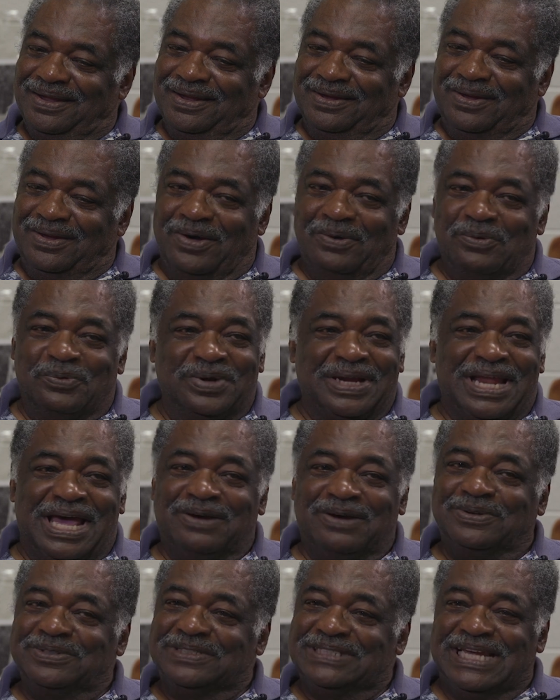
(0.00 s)
No, we're not
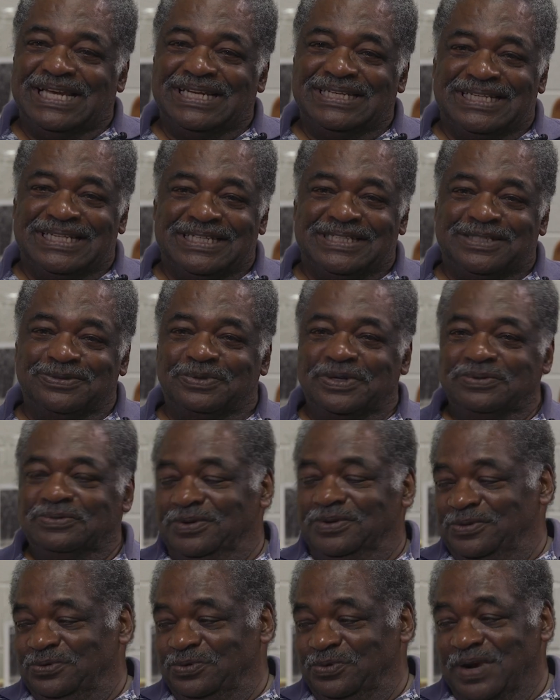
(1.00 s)
going to sing Dixie with
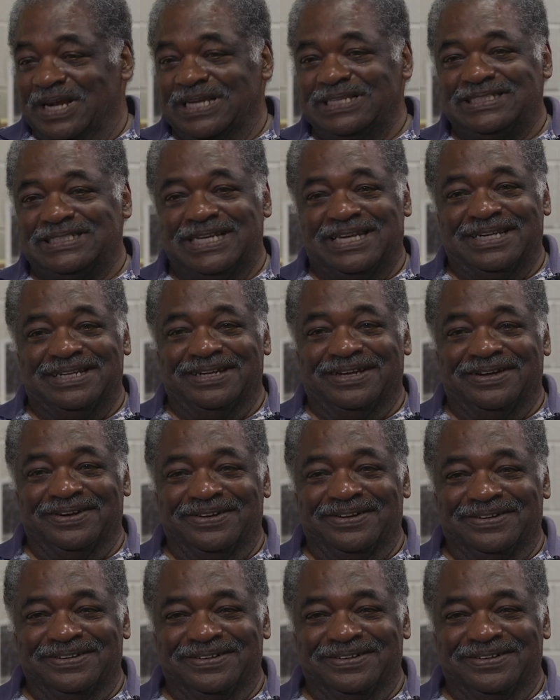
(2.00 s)
little Ray sitting there.